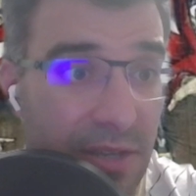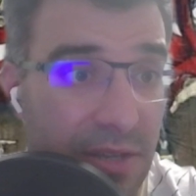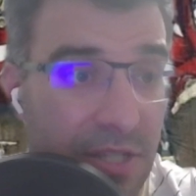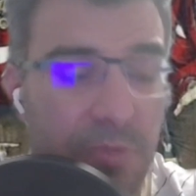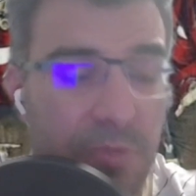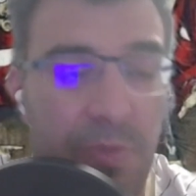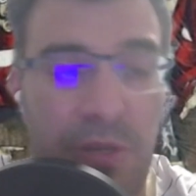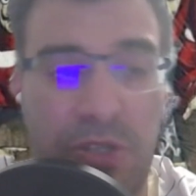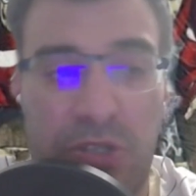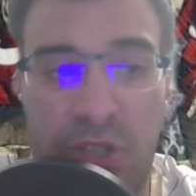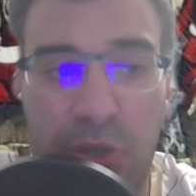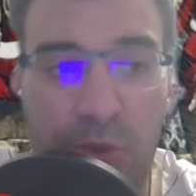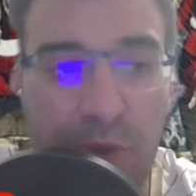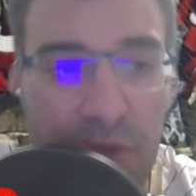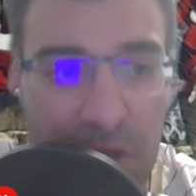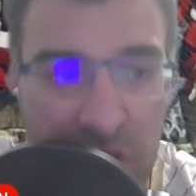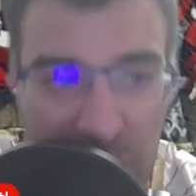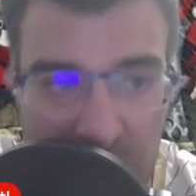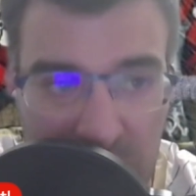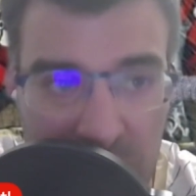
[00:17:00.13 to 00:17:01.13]
especially when
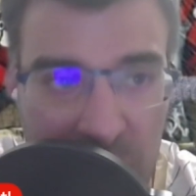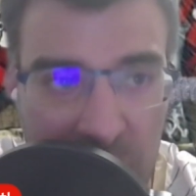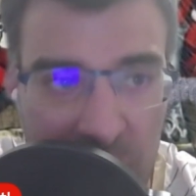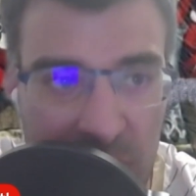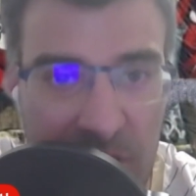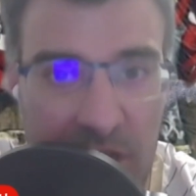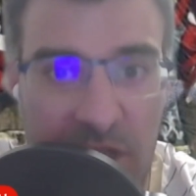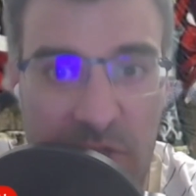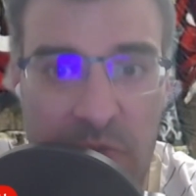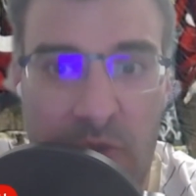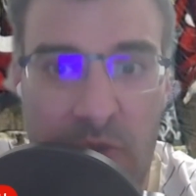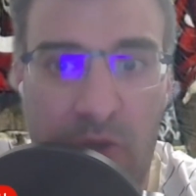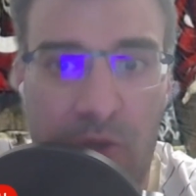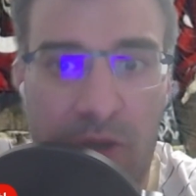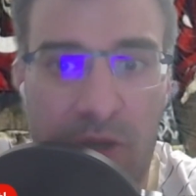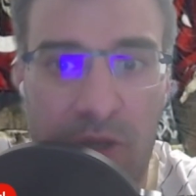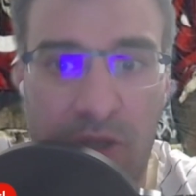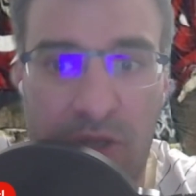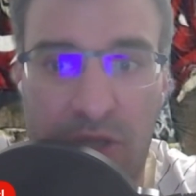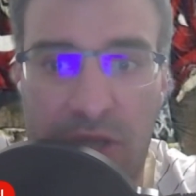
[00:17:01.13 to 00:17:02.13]
the season tickets were
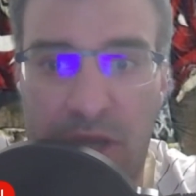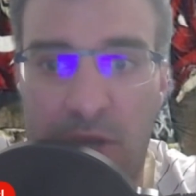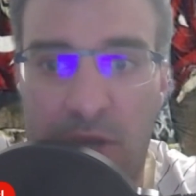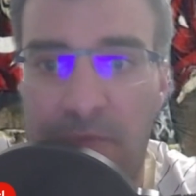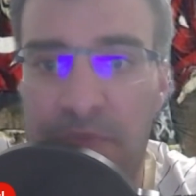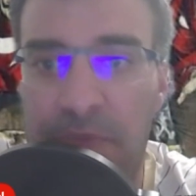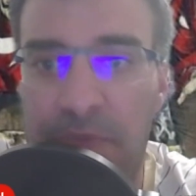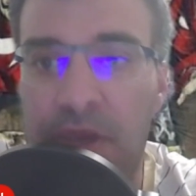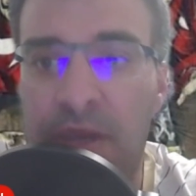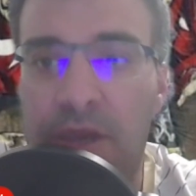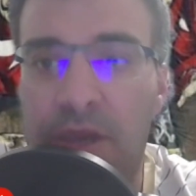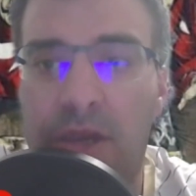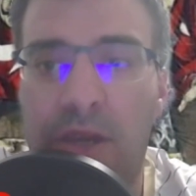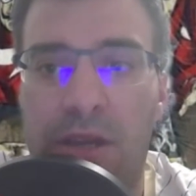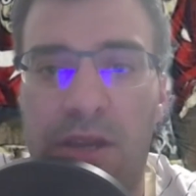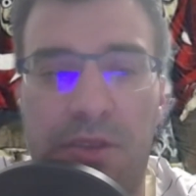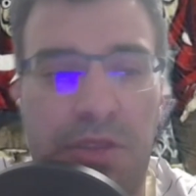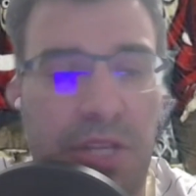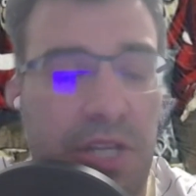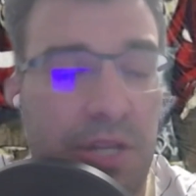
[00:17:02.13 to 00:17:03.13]
going on sale.
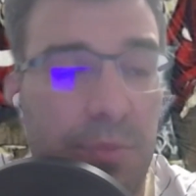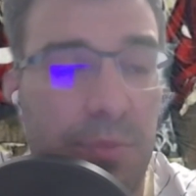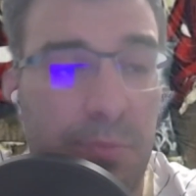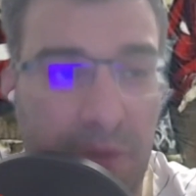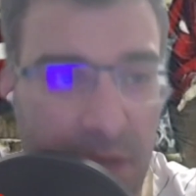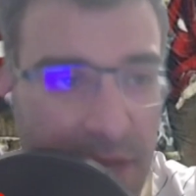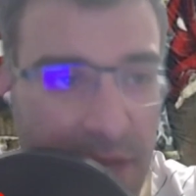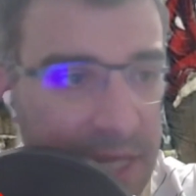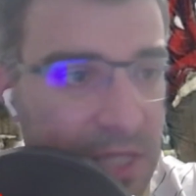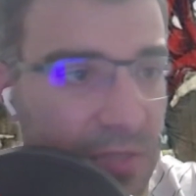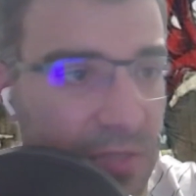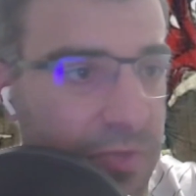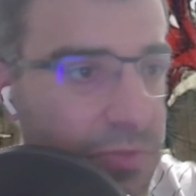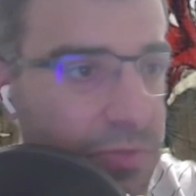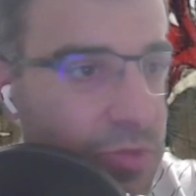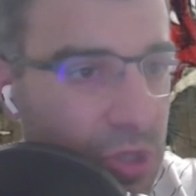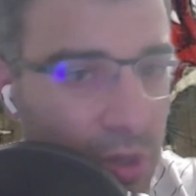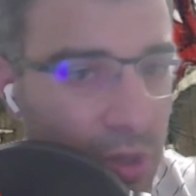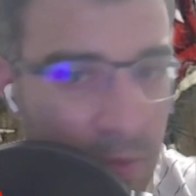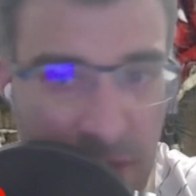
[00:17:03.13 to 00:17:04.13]
The complaints from
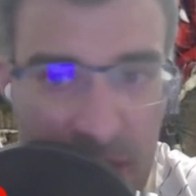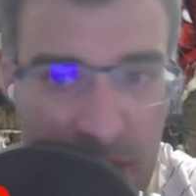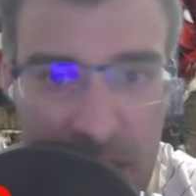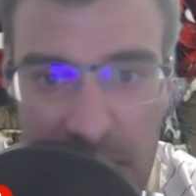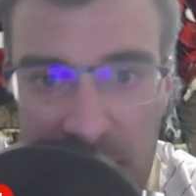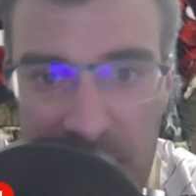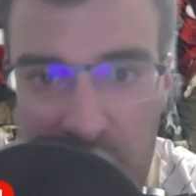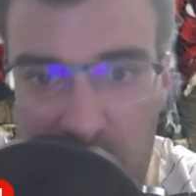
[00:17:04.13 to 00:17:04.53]
so many of you